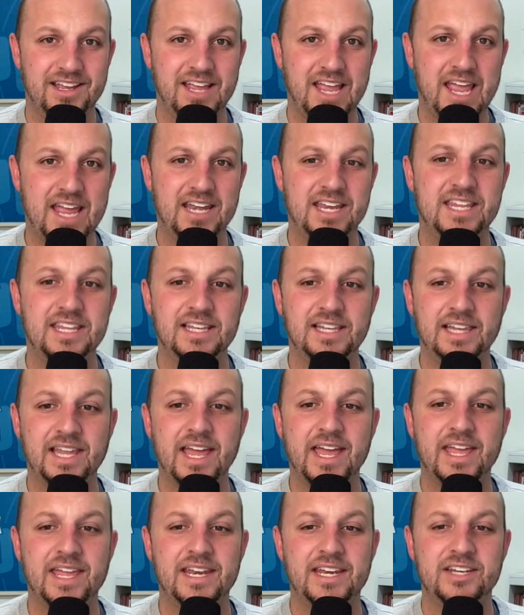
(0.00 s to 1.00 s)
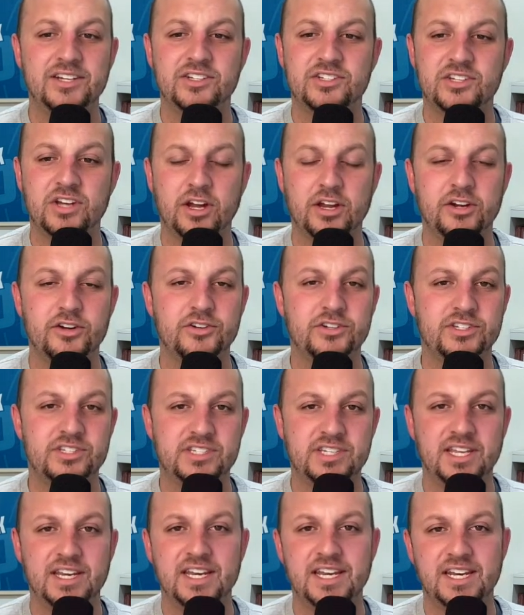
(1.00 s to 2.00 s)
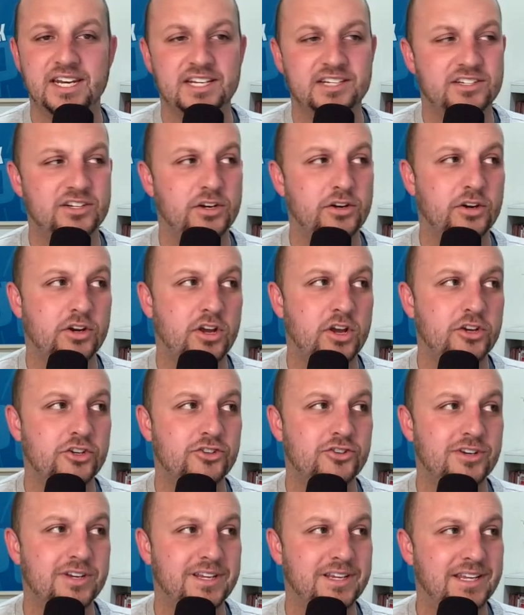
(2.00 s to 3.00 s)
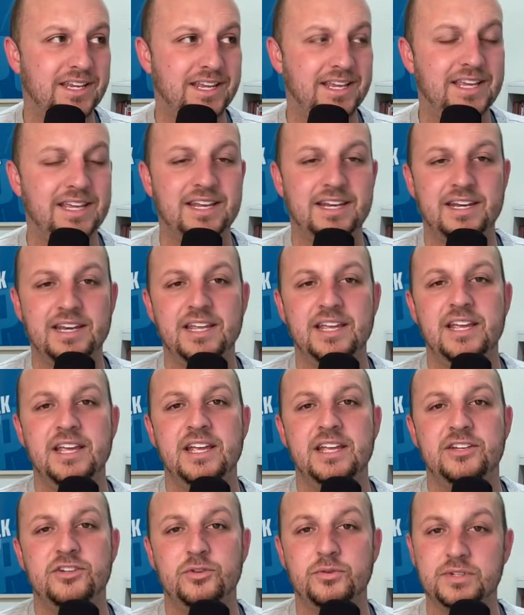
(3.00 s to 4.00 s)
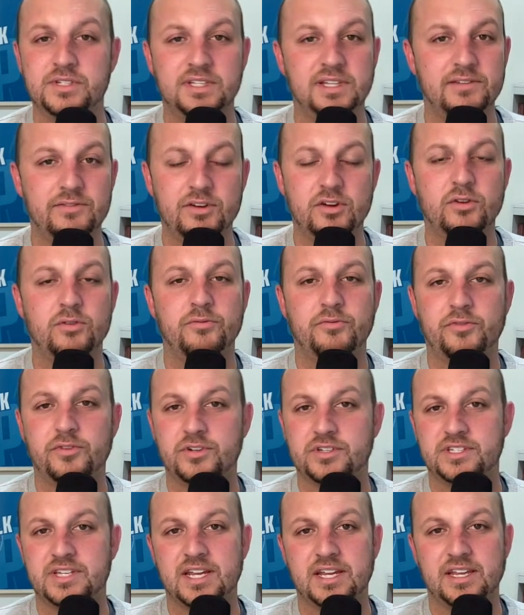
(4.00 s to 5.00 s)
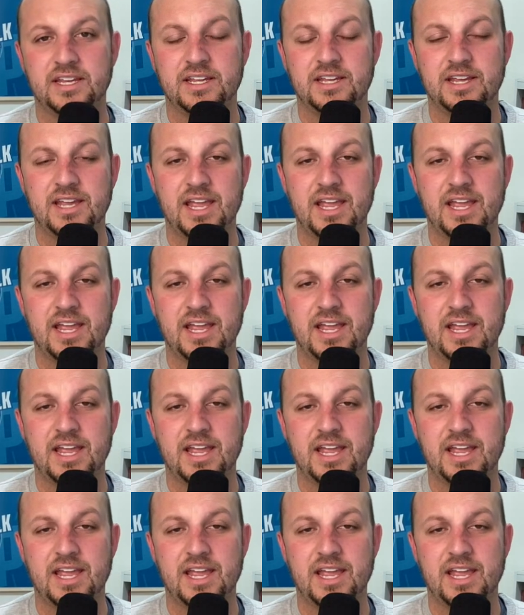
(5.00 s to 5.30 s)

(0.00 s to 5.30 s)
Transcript: And he let an entire city, an entire country in to his living room for a second.